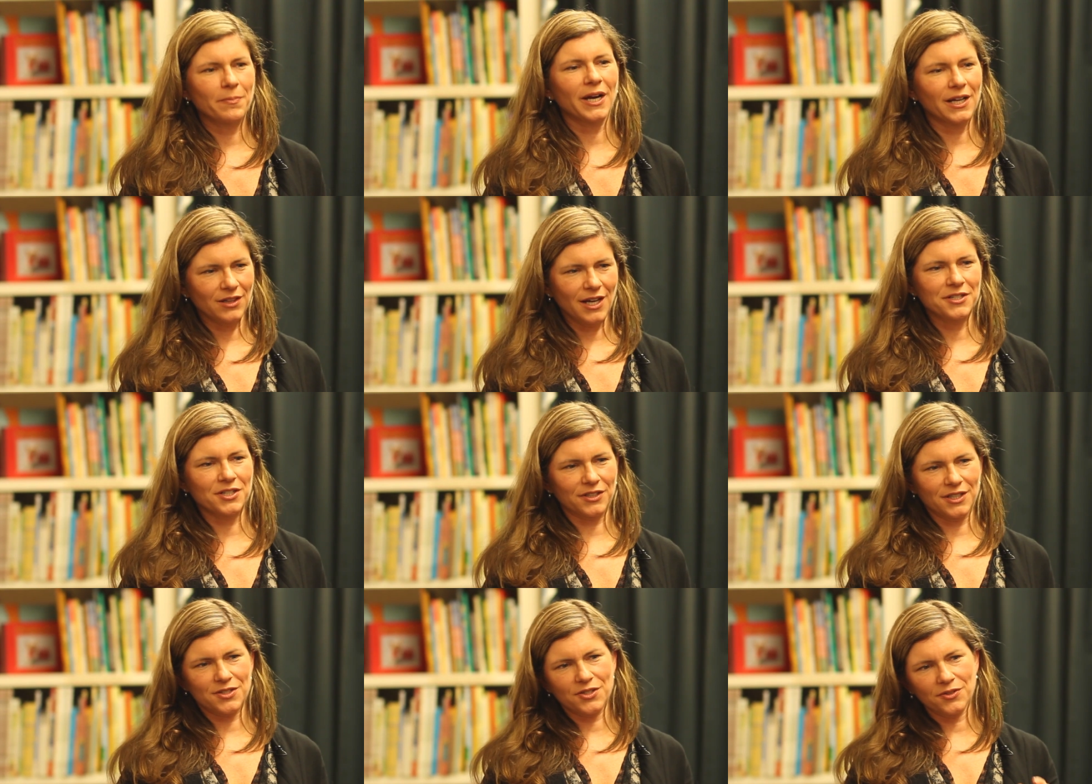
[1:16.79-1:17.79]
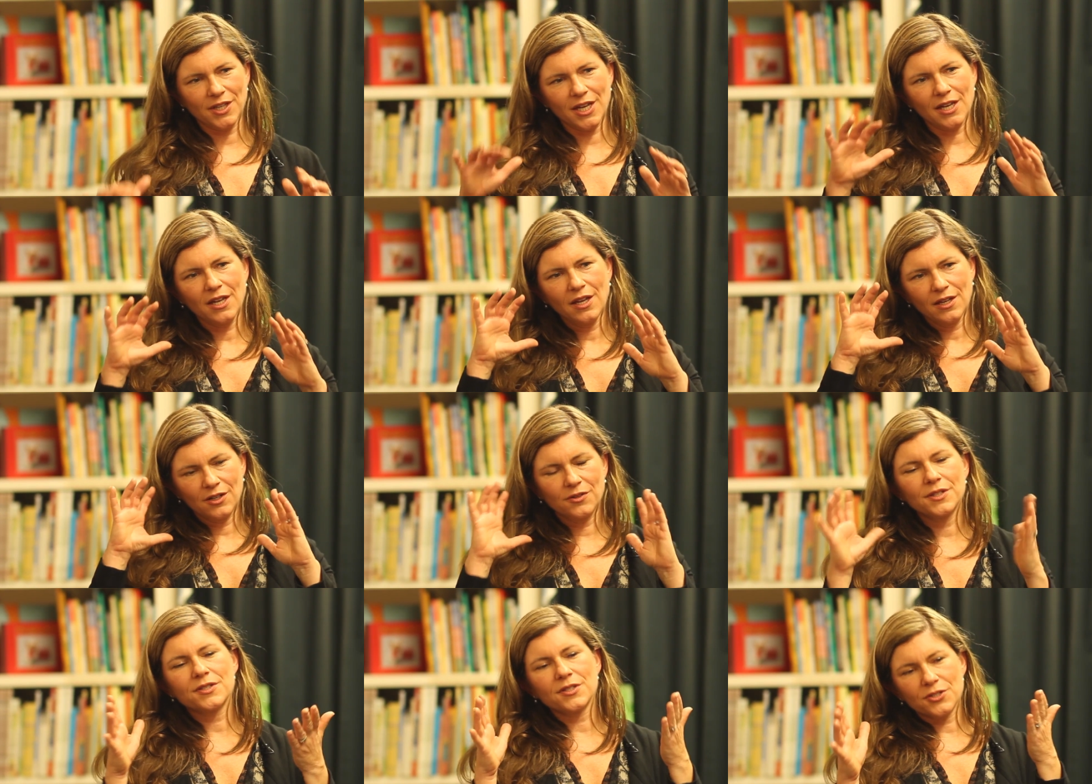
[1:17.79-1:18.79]
Biologically. So they, you
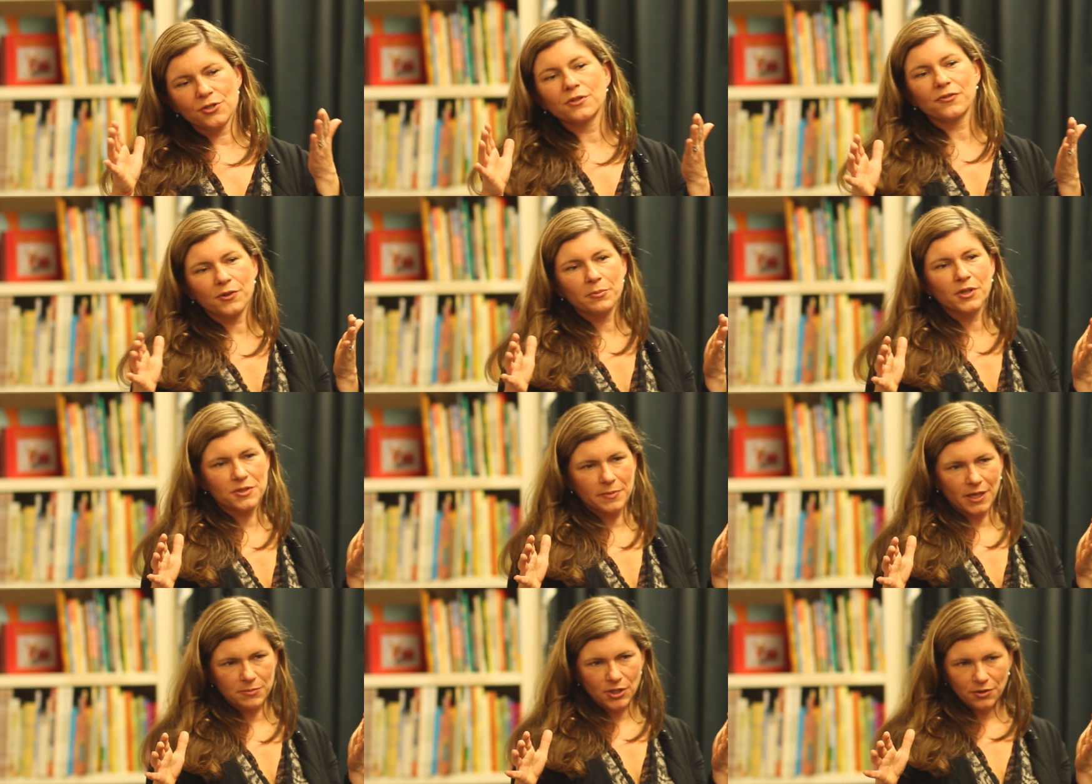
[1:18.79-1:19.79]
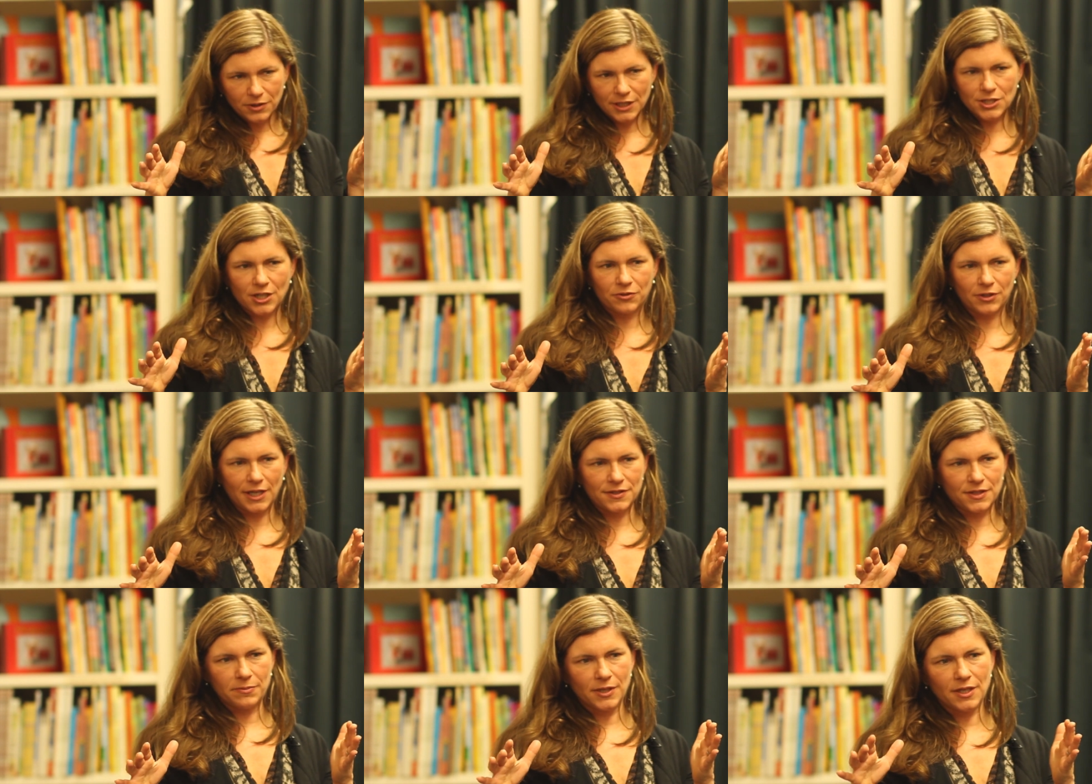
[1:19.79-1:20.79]
know, this is true for most men. I'm totally
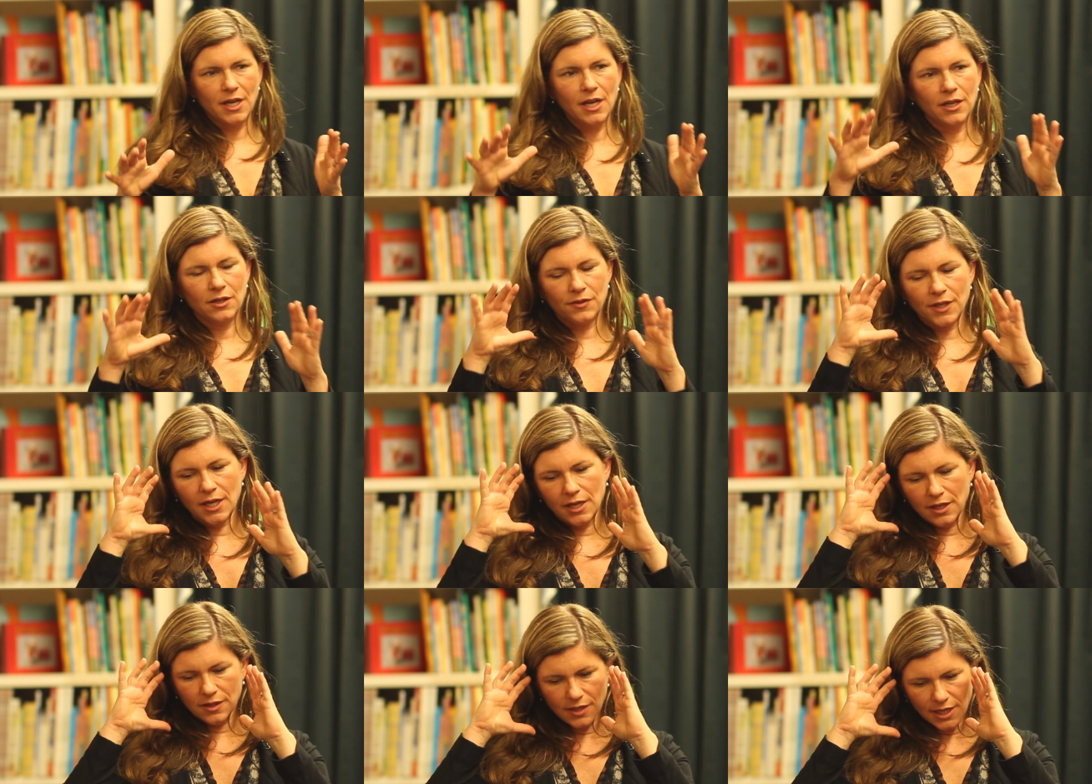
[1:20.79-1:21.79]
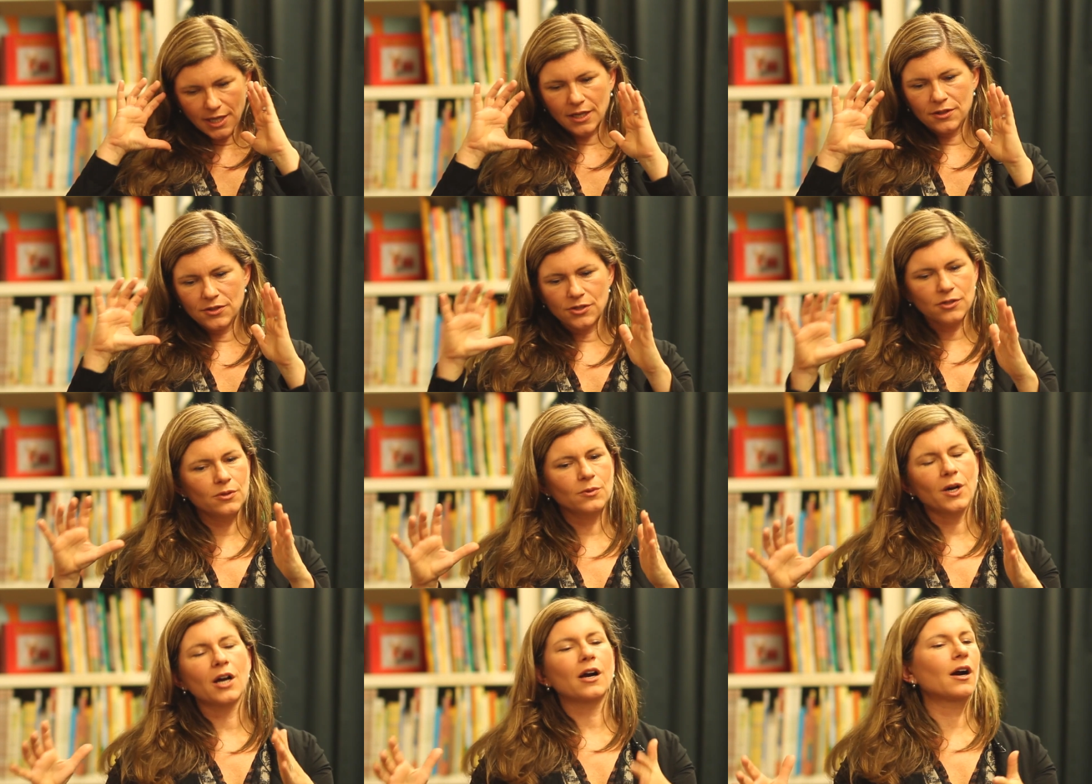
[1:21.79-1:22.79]
generalizing, but, you know, they get
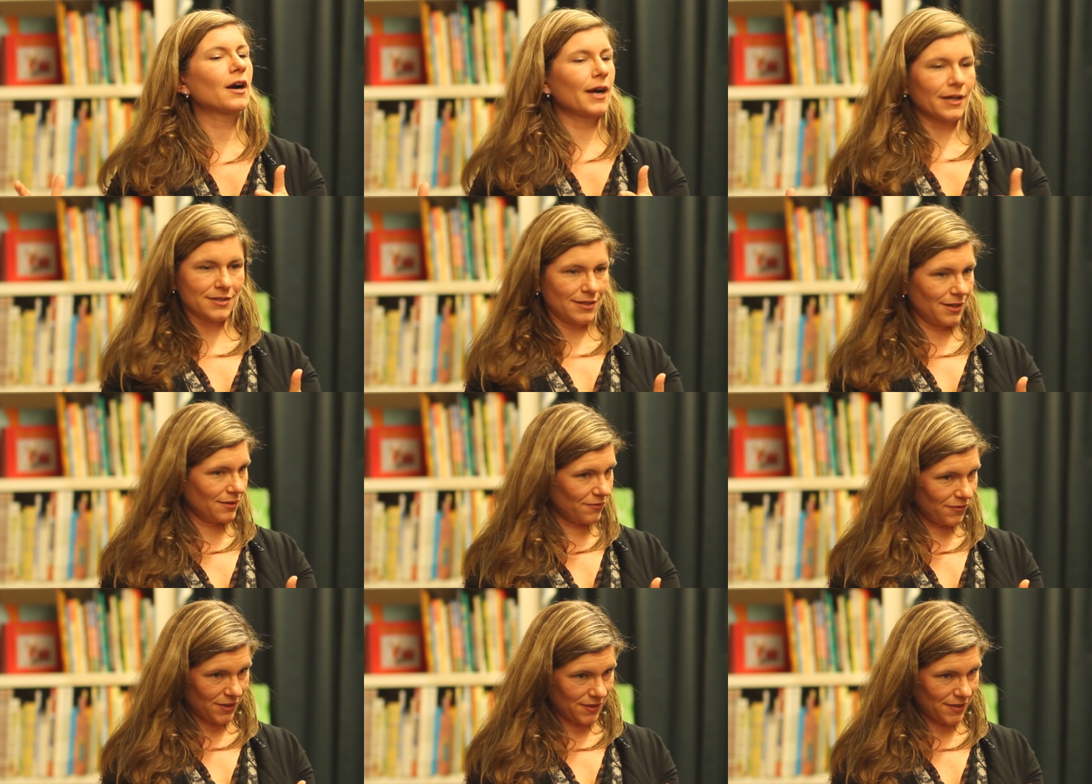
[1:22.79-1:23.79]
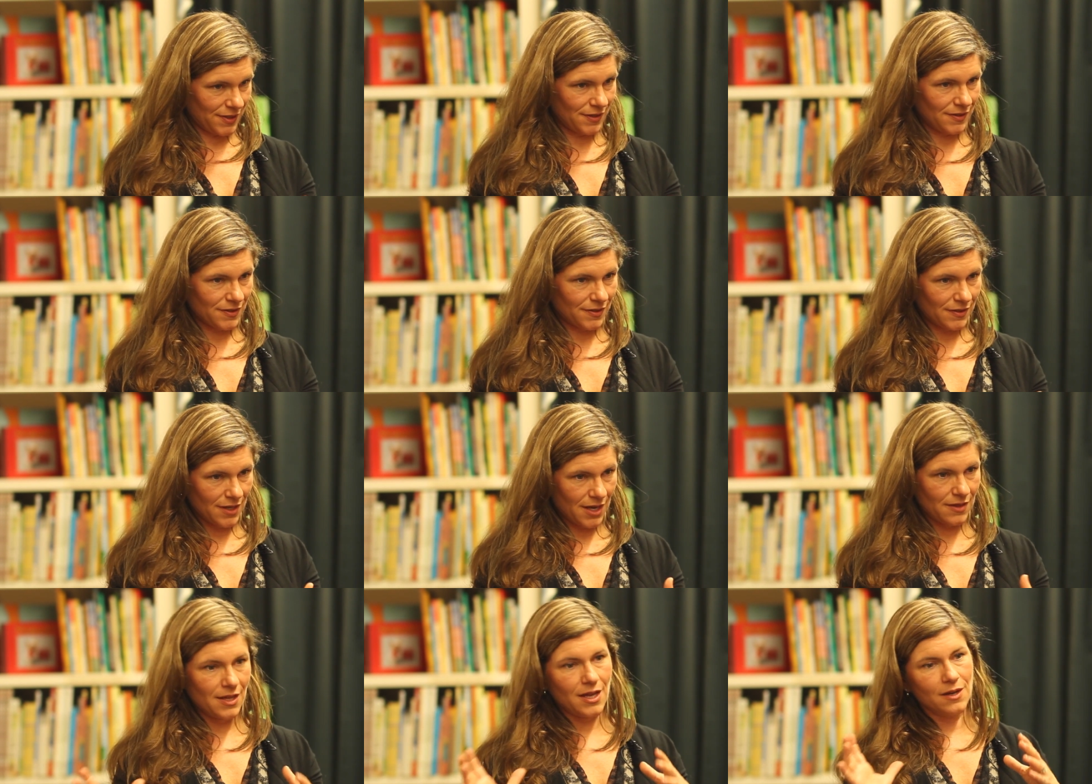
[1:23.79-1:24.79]
into a car accident, for instance,
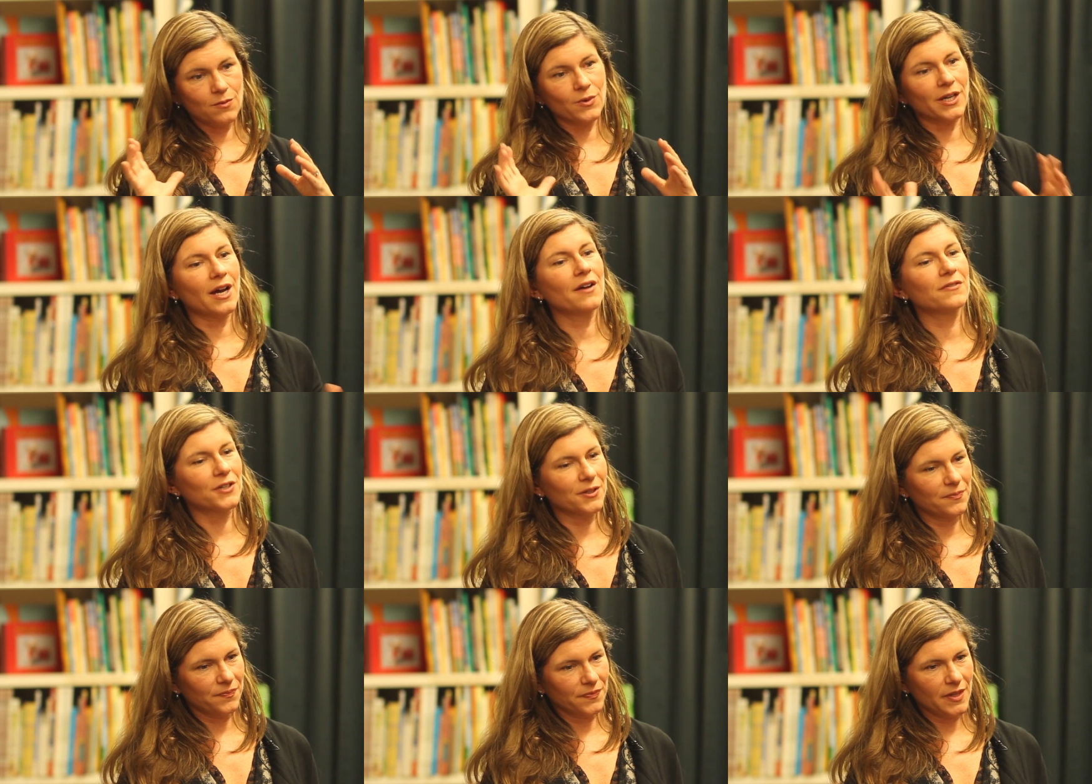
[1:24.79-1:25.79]
and they recover.